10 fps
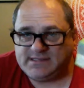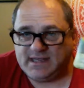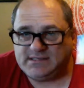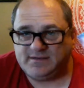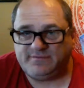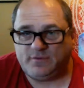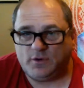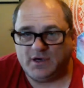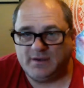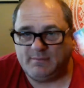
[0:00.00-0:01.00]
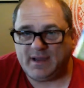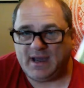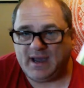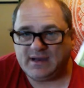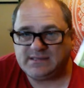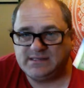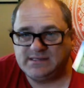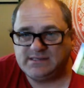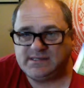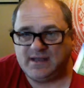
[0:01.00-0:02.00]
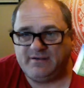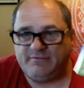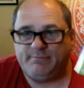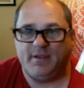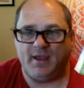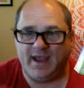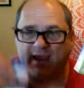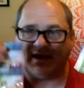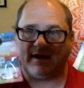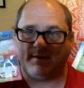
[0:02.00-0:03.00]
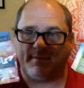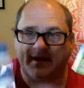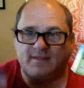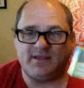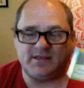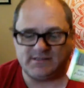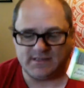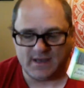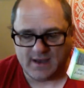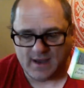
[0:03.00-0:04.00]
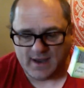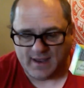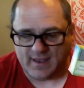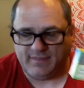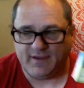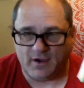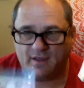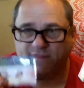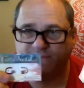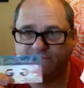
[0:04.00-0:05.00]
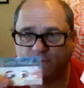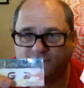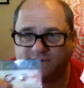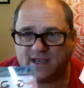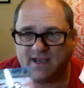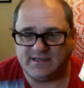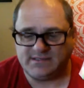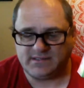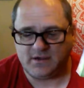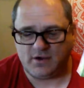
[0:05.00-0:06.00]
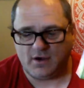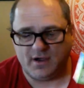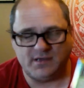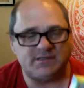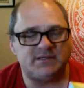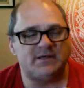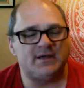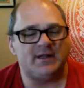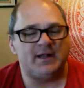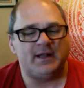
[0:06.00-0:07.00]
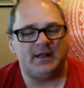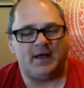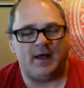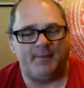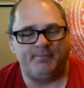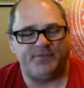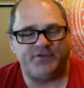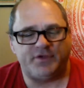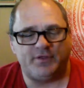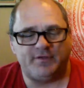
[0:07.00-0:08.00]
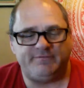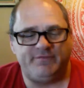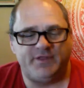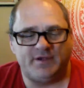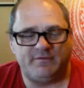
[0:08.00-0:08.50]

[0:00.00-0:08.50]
the sets of 4 in a box instead of hanging them like this, and they're on the full size cards. So the